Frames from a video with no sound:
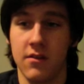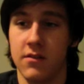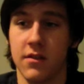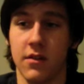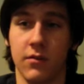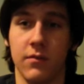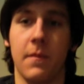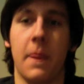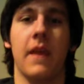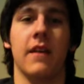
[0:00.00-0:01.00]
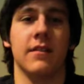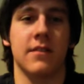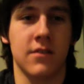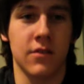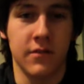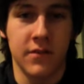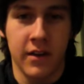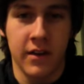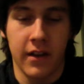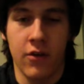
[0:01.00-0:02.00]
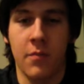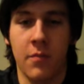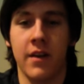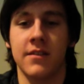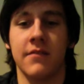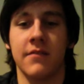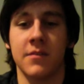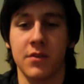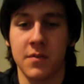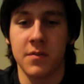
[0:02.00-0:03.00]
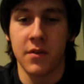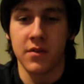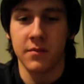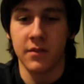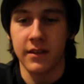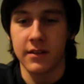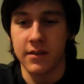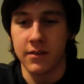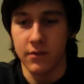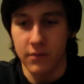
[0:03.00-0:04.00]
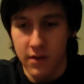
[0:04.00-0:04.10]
So it's sort of trying to incorporate itself as much as possible into